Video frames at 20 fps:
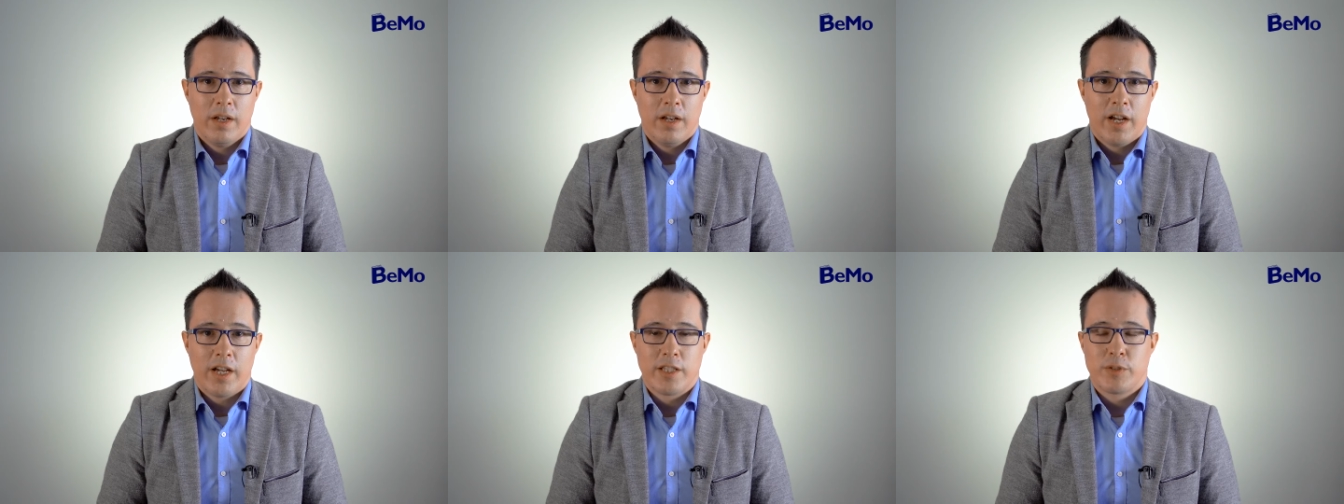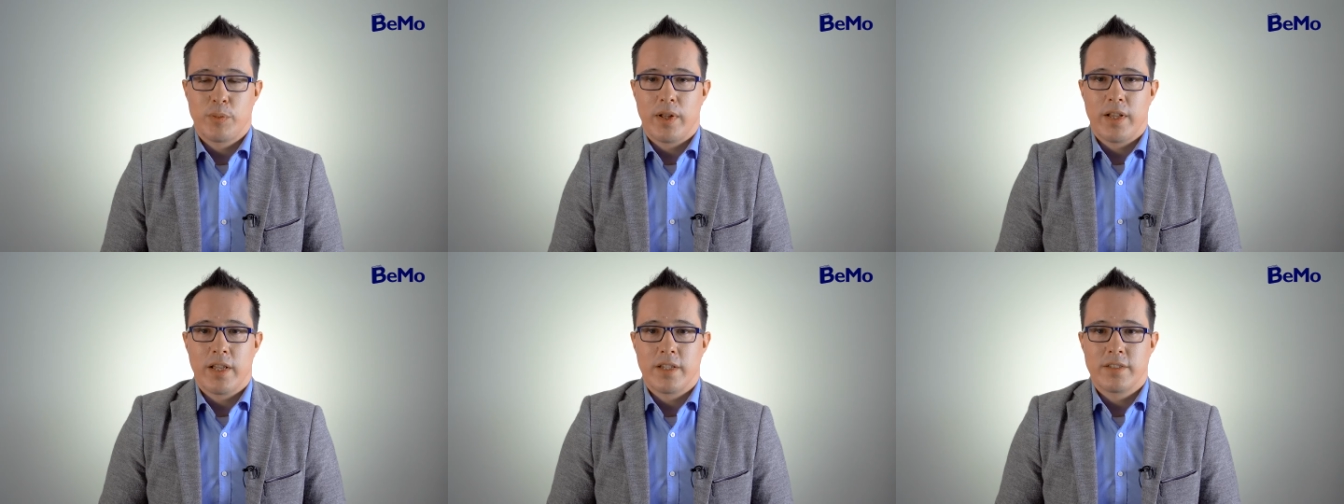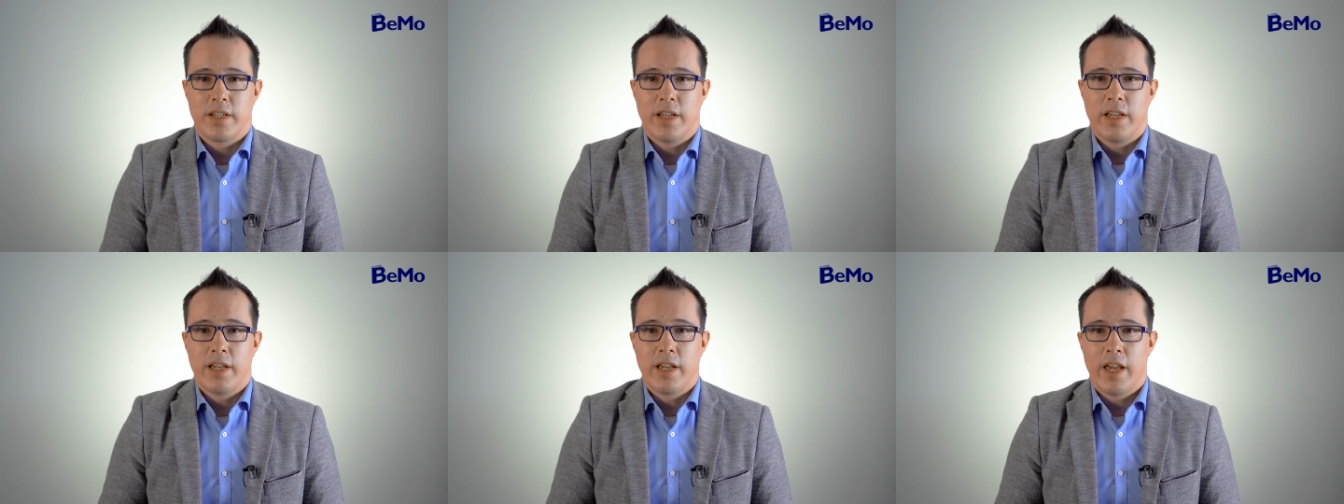as well
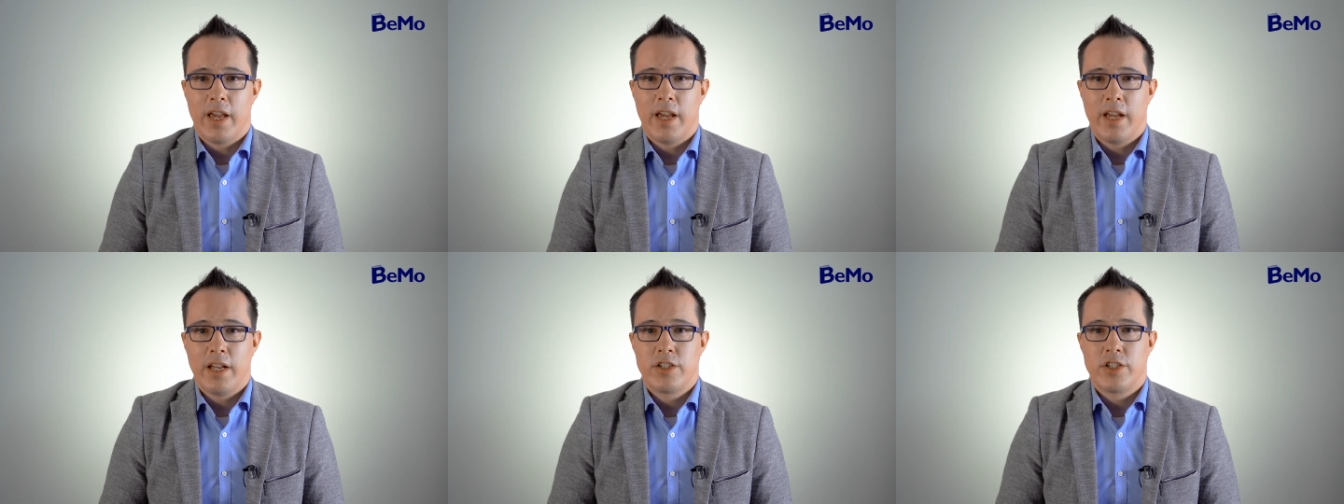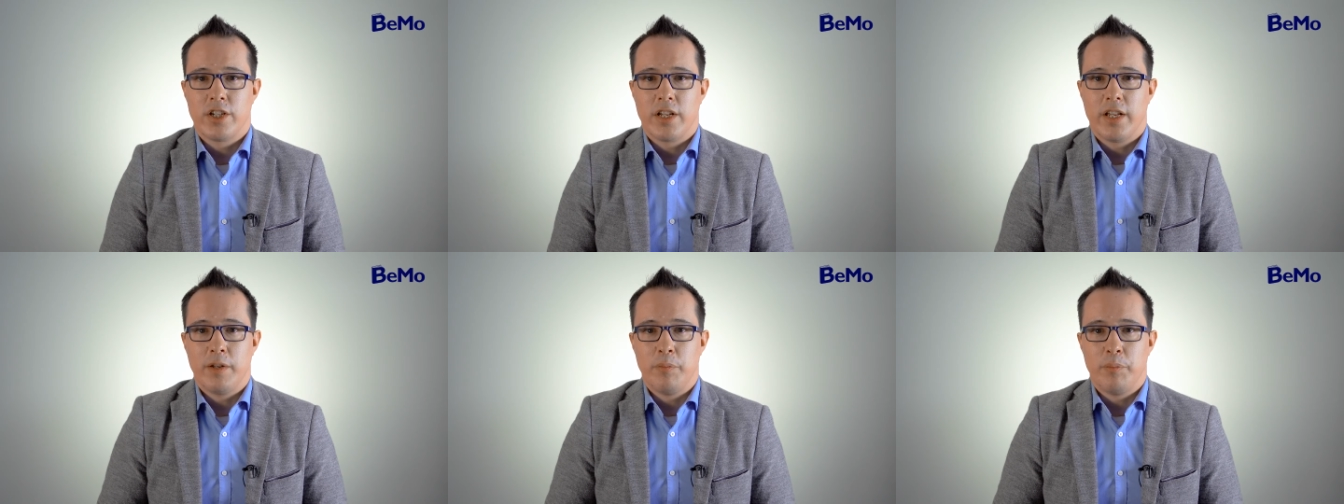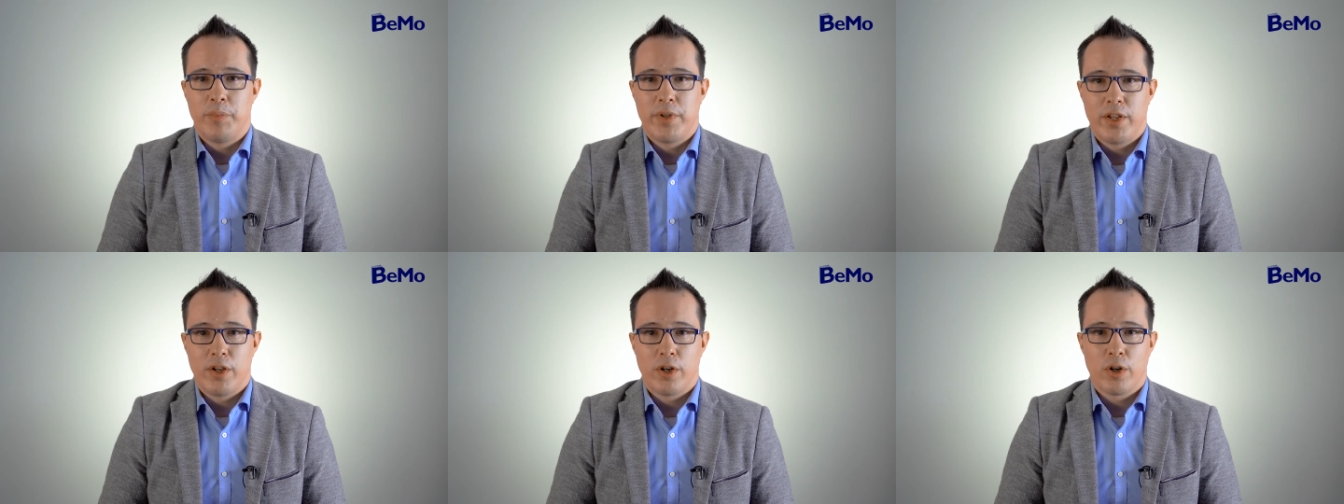as engage in
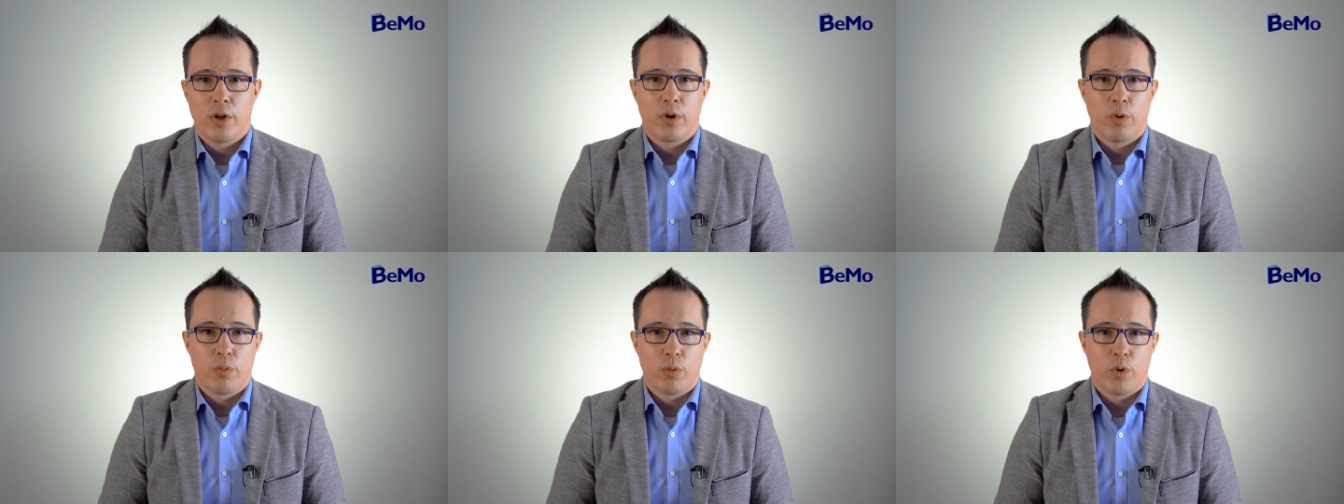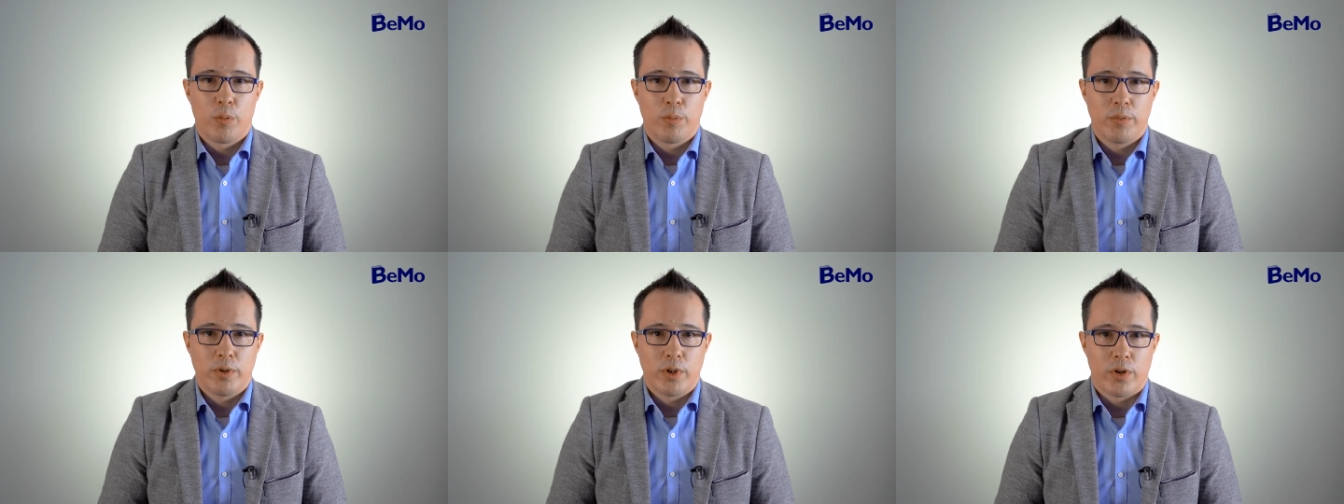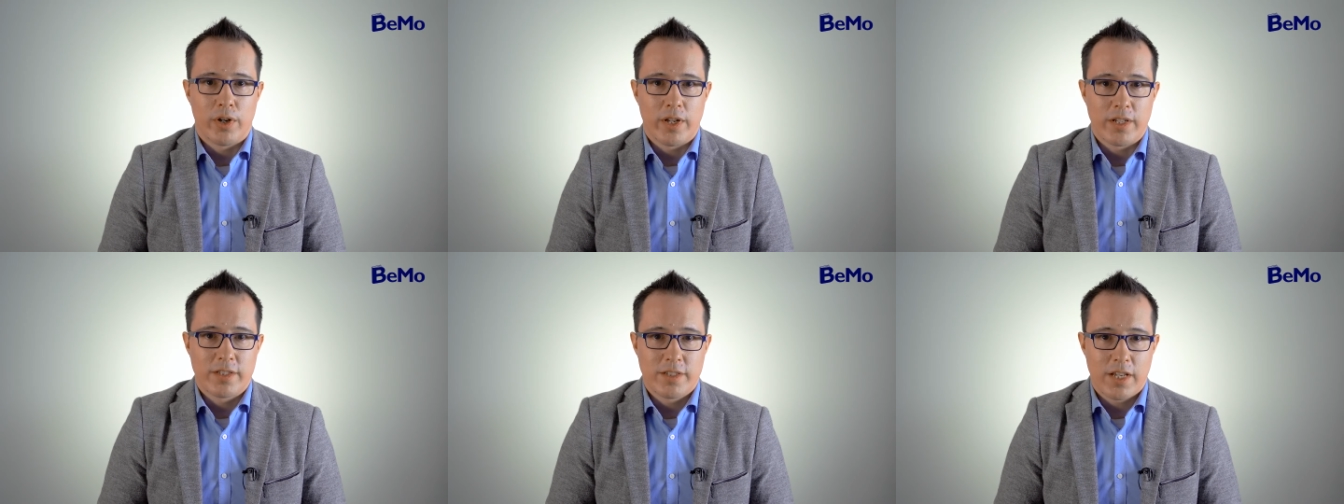peer group
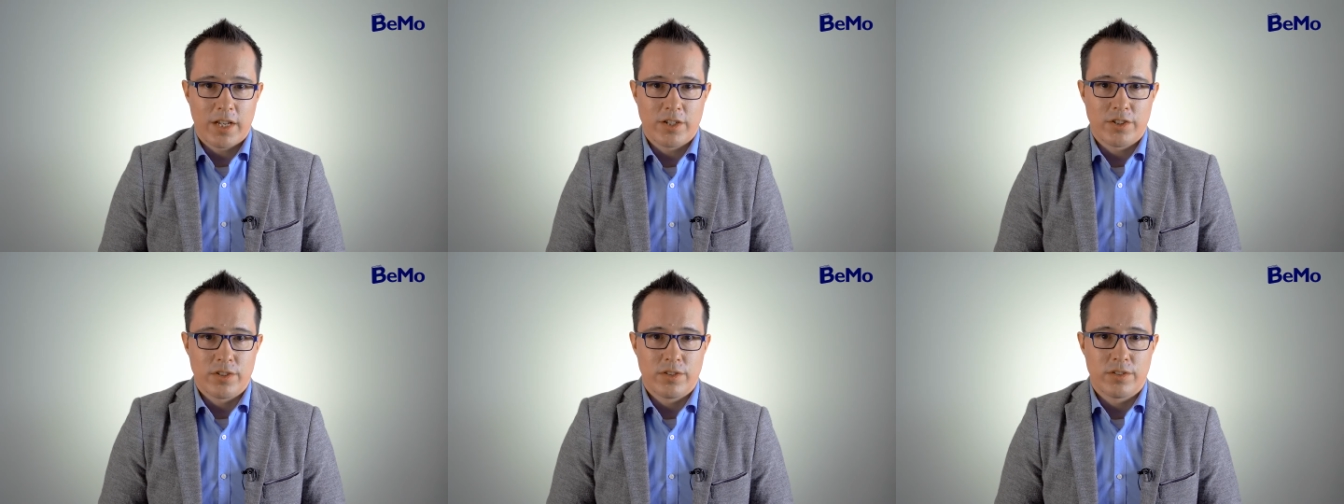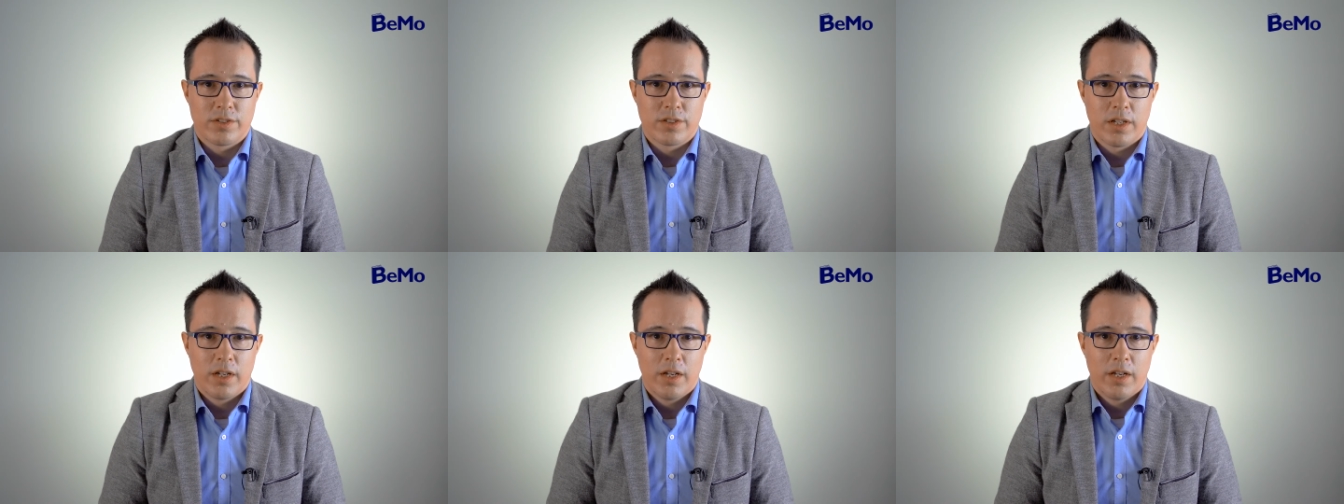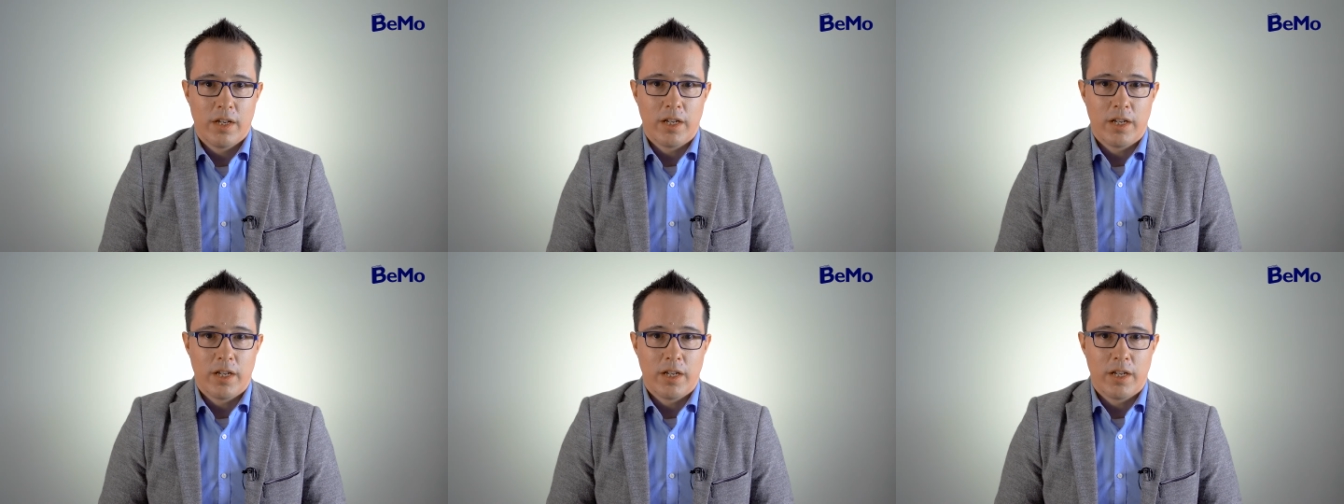learning sessions,